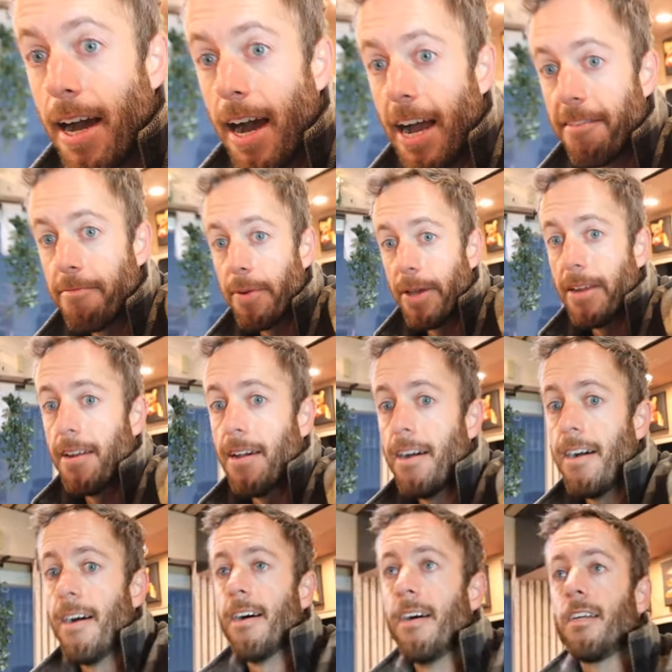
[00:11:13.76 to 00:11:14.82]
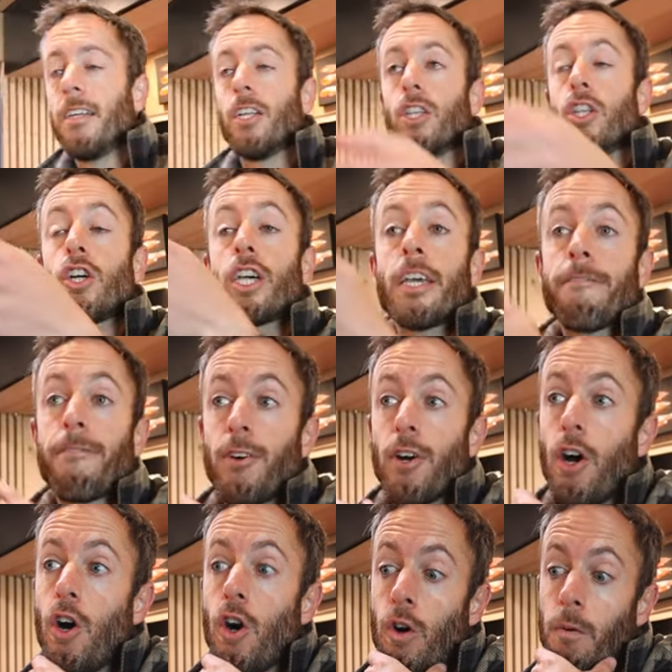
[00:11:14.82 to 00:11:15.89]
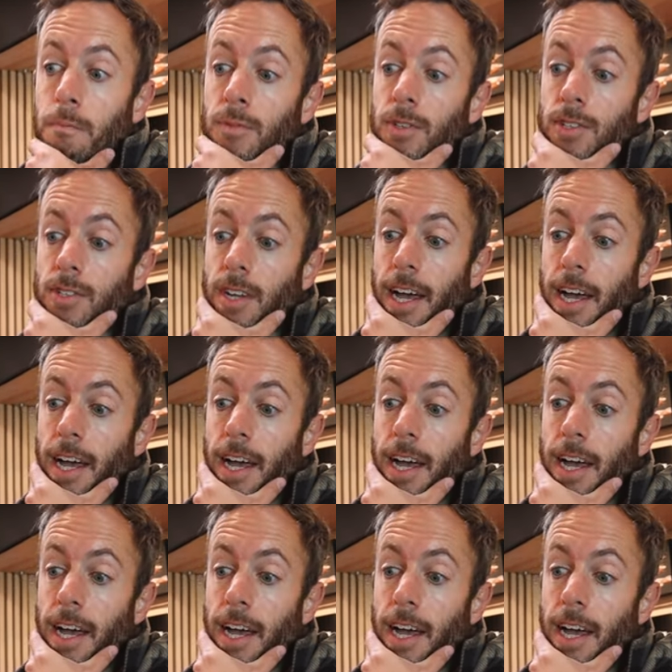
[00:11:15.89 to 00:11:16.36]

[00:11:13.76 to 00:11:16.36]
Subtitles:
I've been looking for homes.